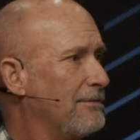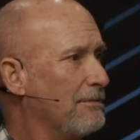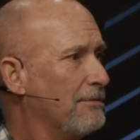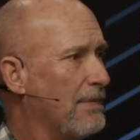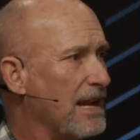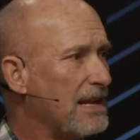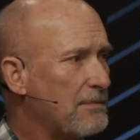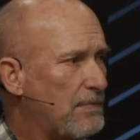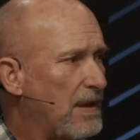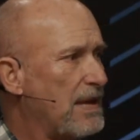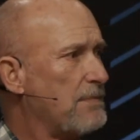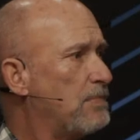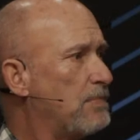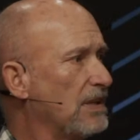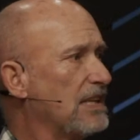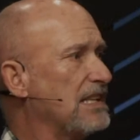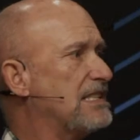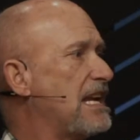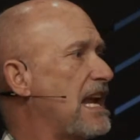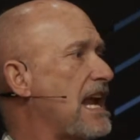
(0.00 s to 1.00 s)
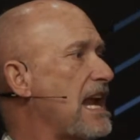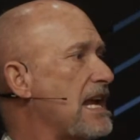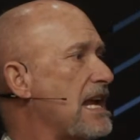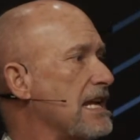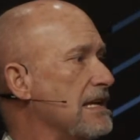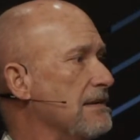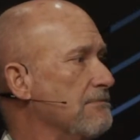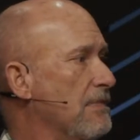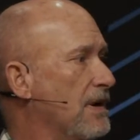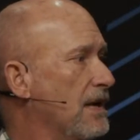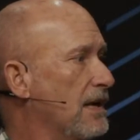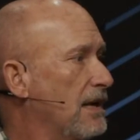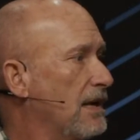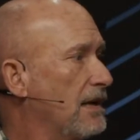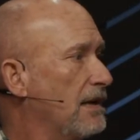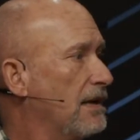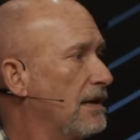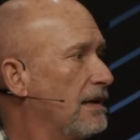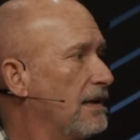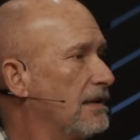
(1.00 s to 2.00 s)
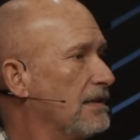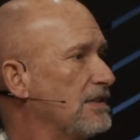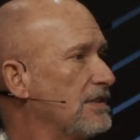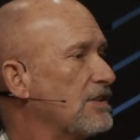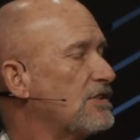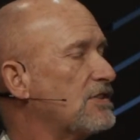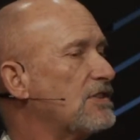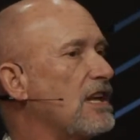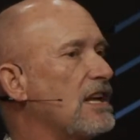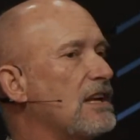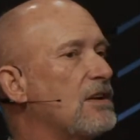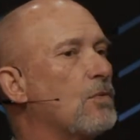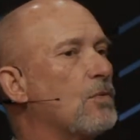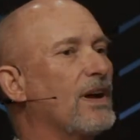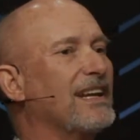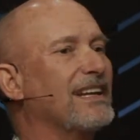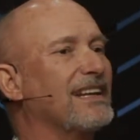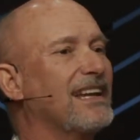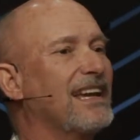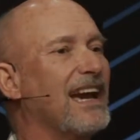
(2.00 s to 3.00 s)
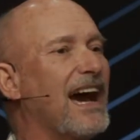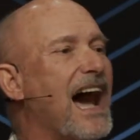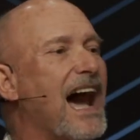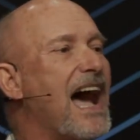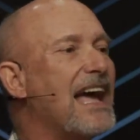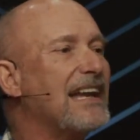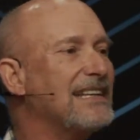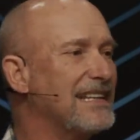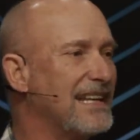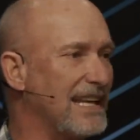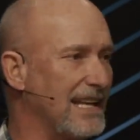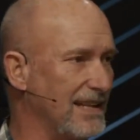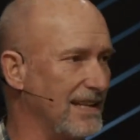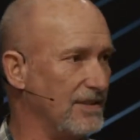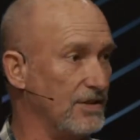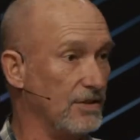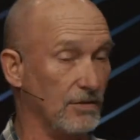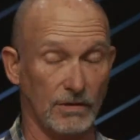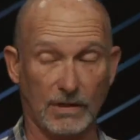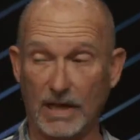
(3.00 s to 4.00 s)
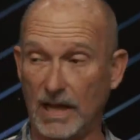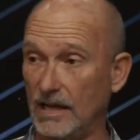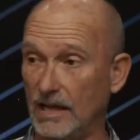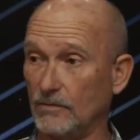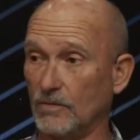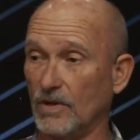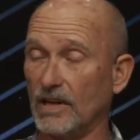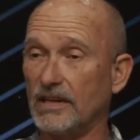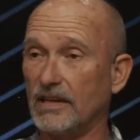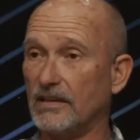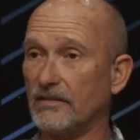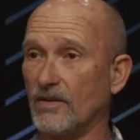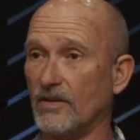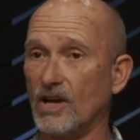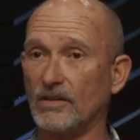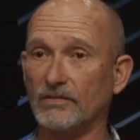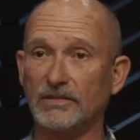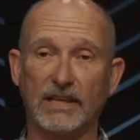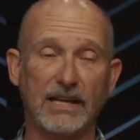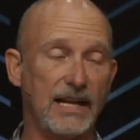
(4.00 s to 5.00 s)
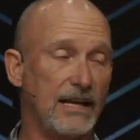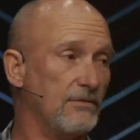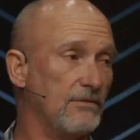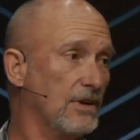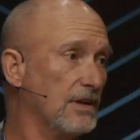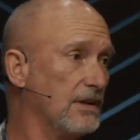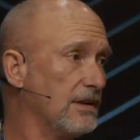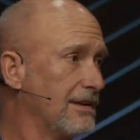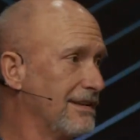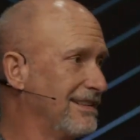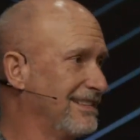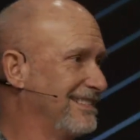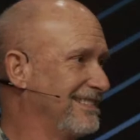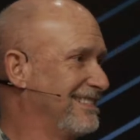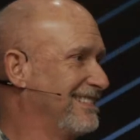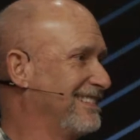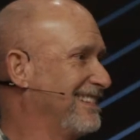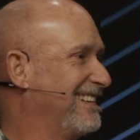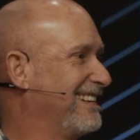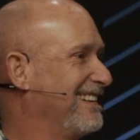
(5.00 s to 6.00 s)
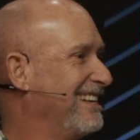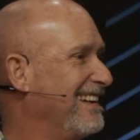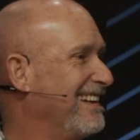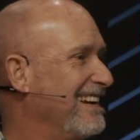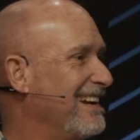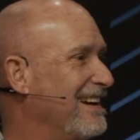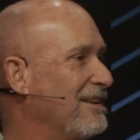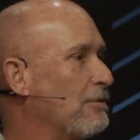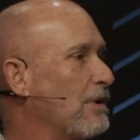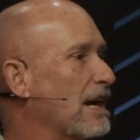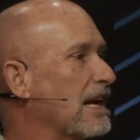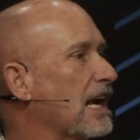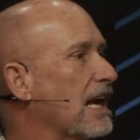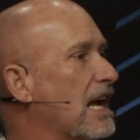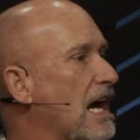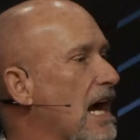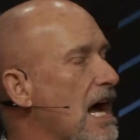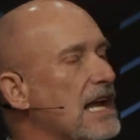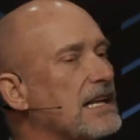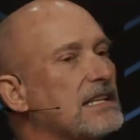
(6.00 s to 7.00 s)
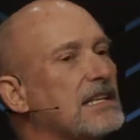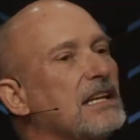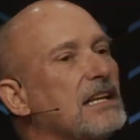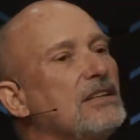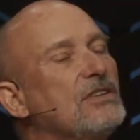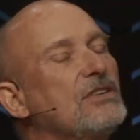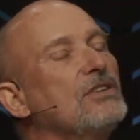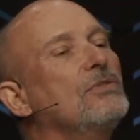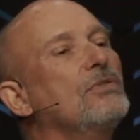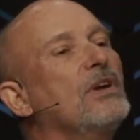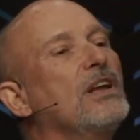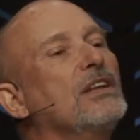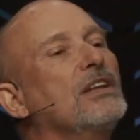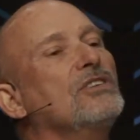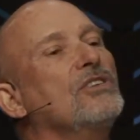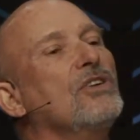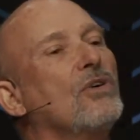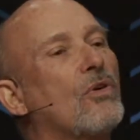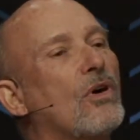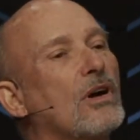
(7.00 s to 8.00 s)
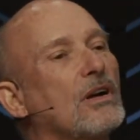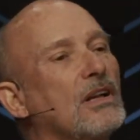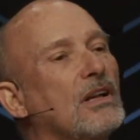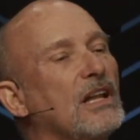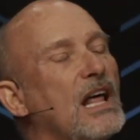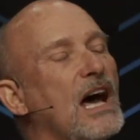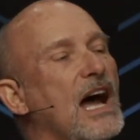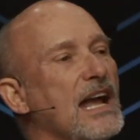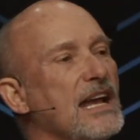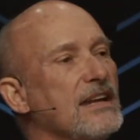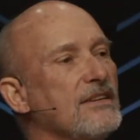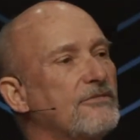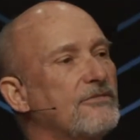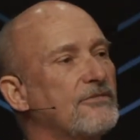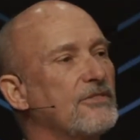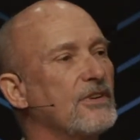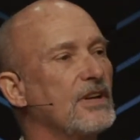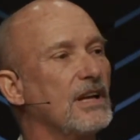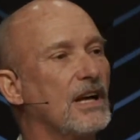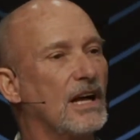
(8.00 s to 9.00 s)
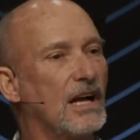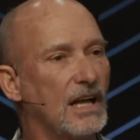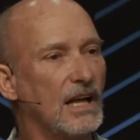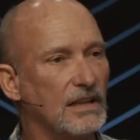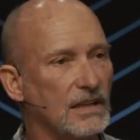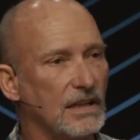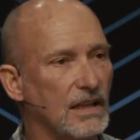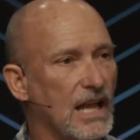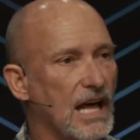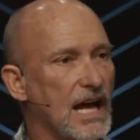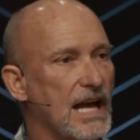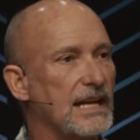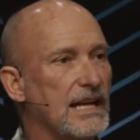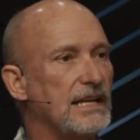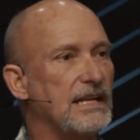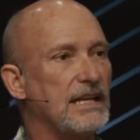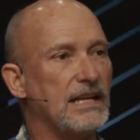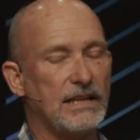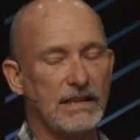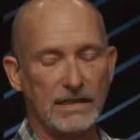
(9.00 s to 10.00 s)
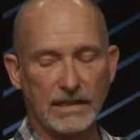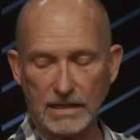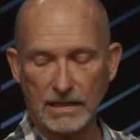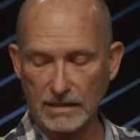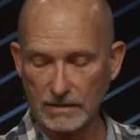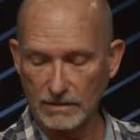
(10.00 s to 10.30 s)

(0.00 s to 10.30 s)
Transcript: Make people a team. Just think what God can do. God wasn't involved in that one. What God can do in your life aligning